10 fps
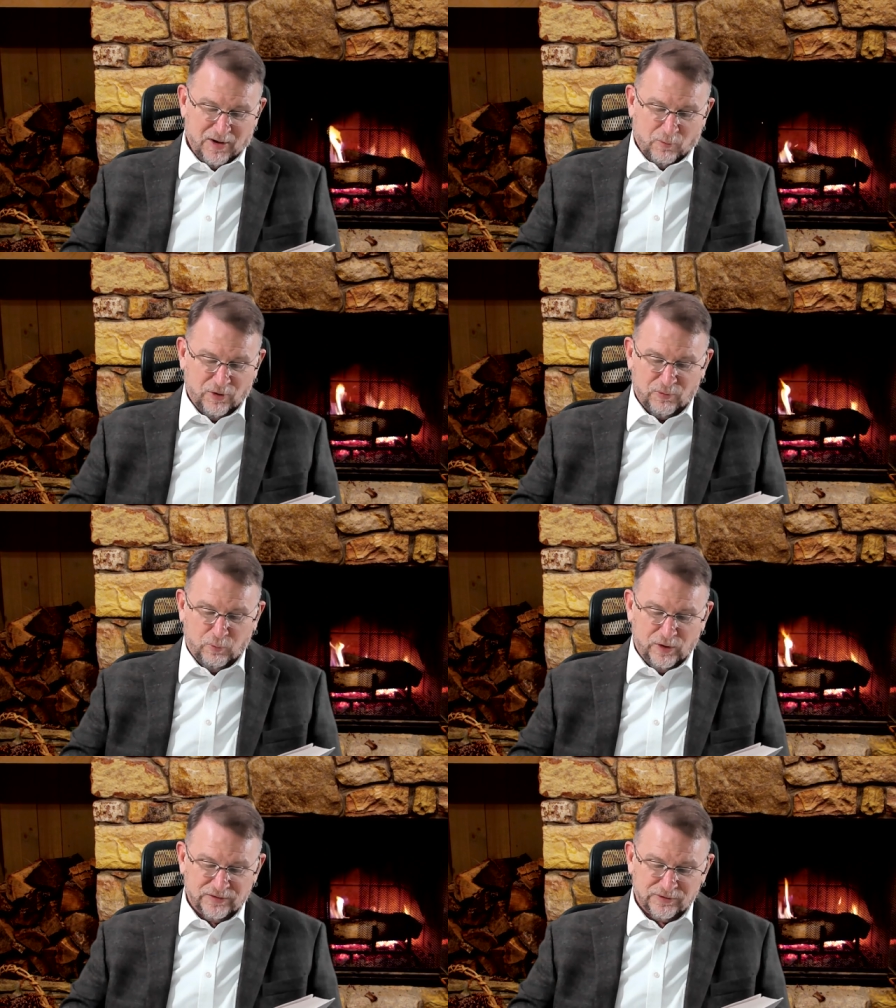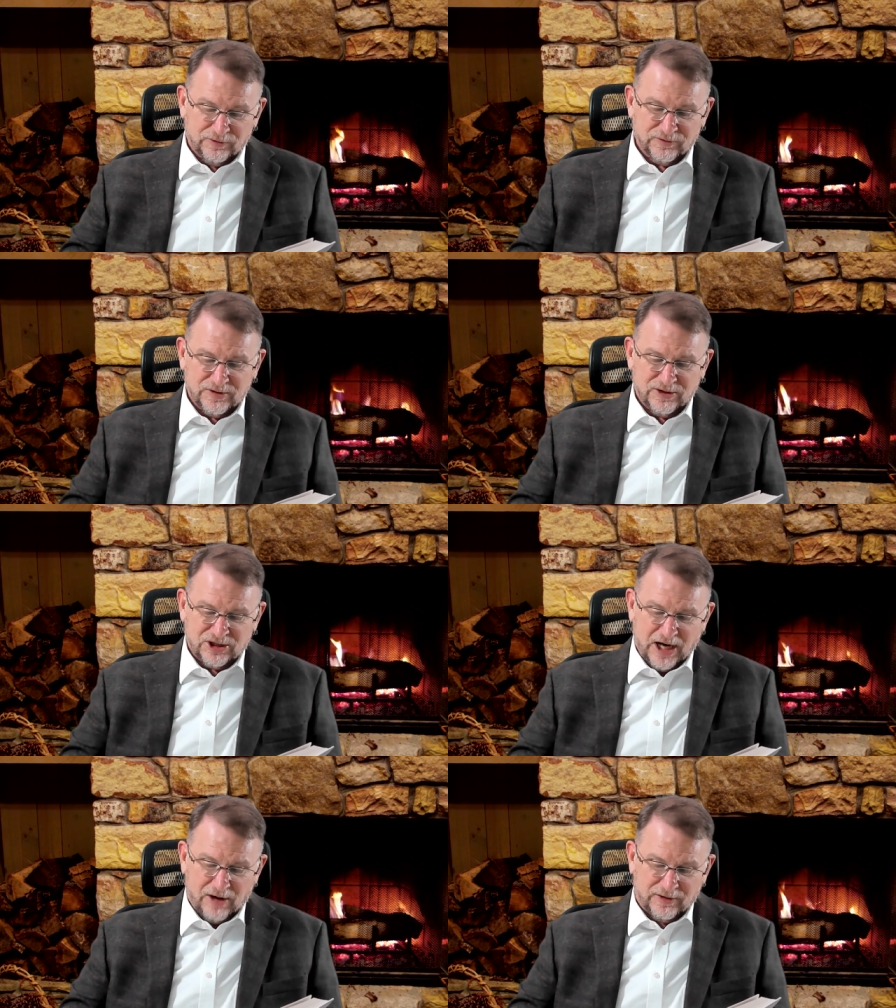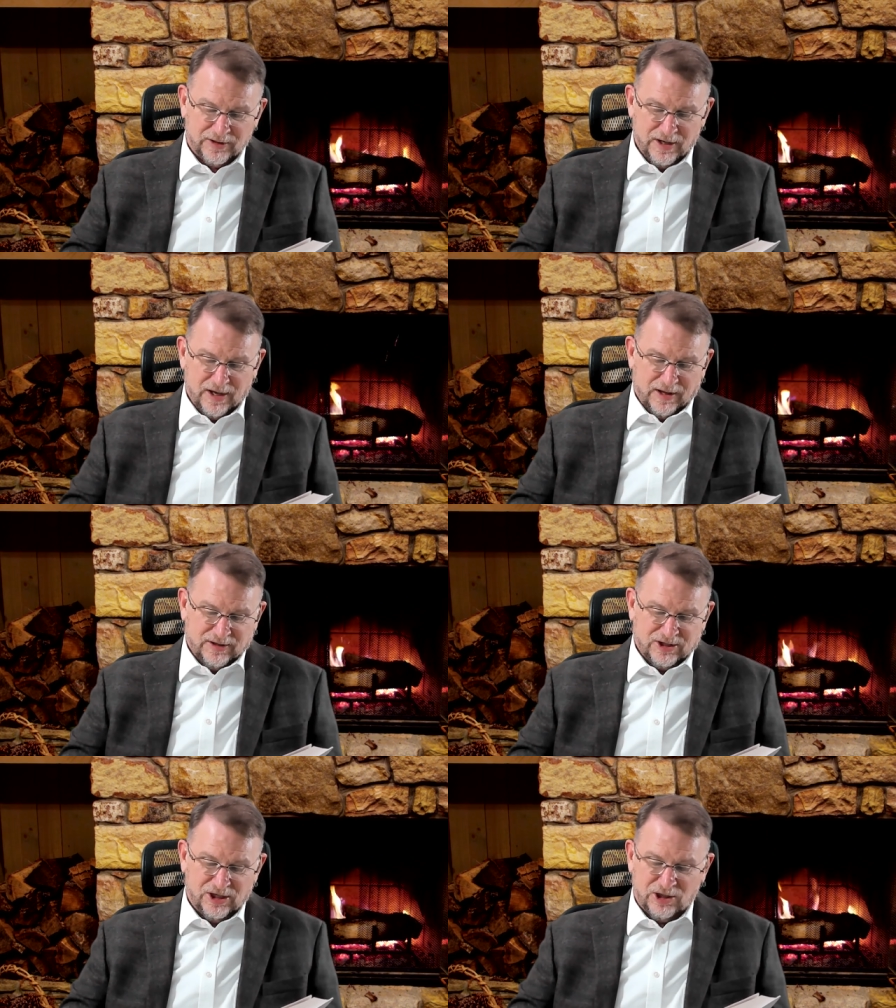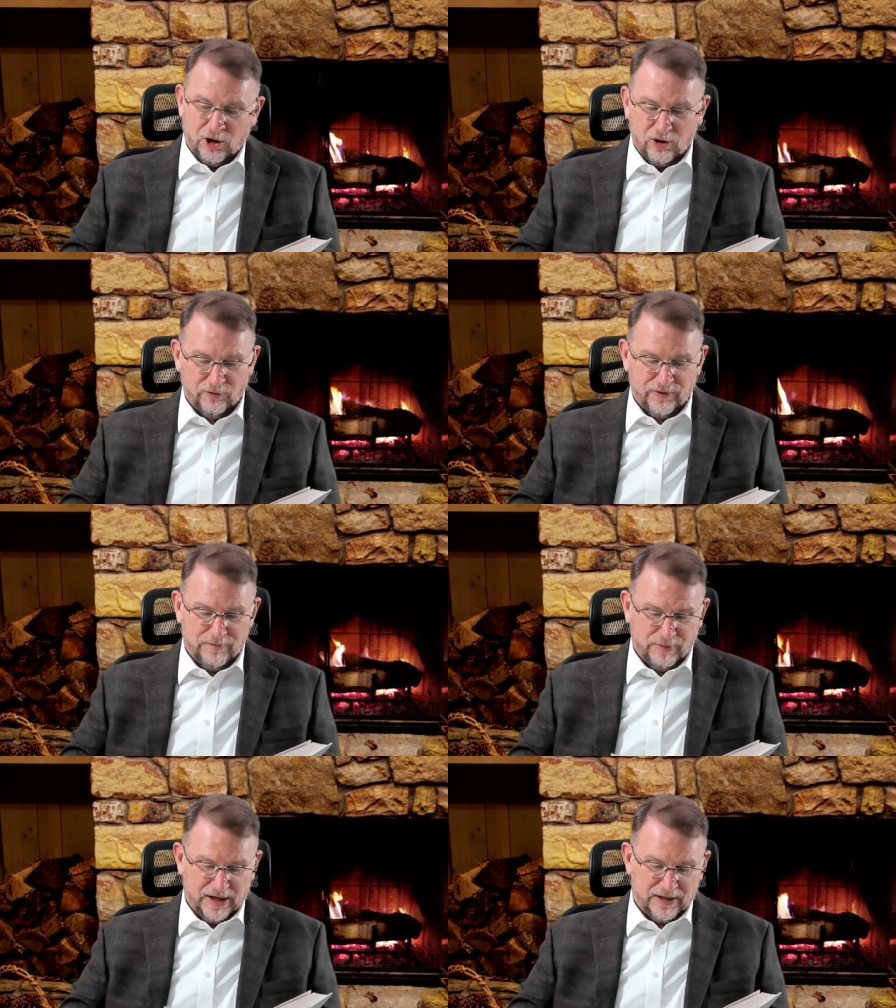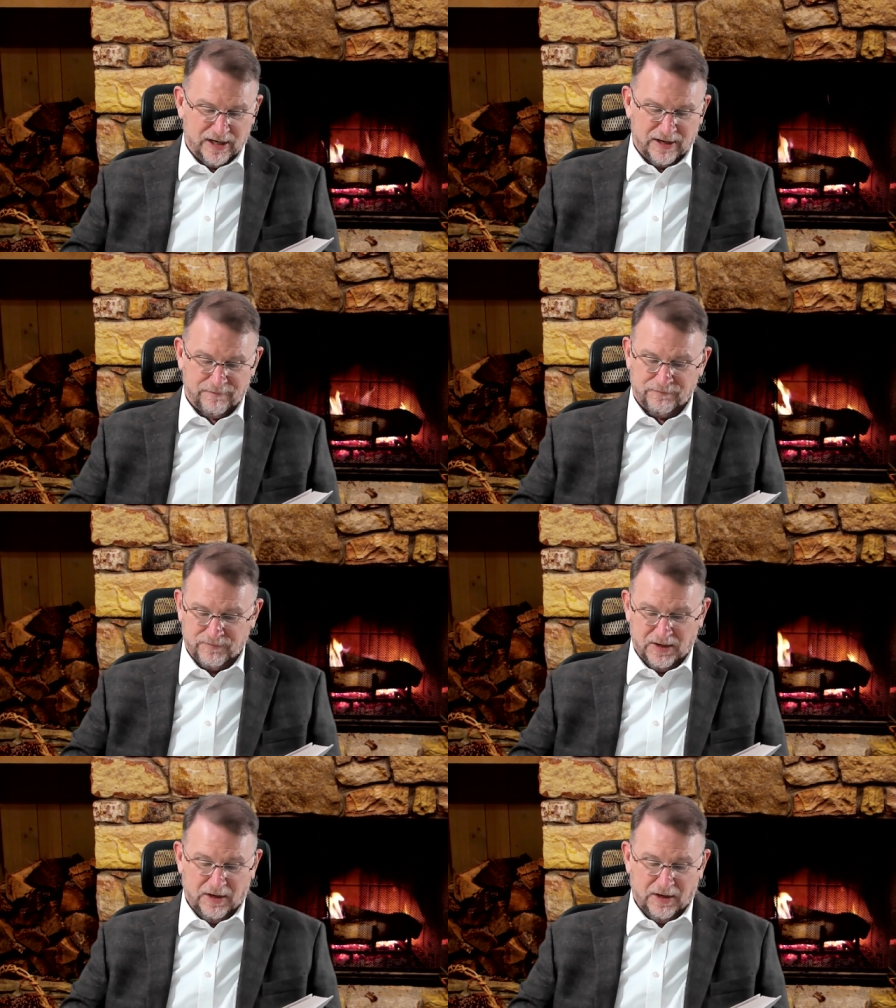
with whistles and shouted, she called them by name.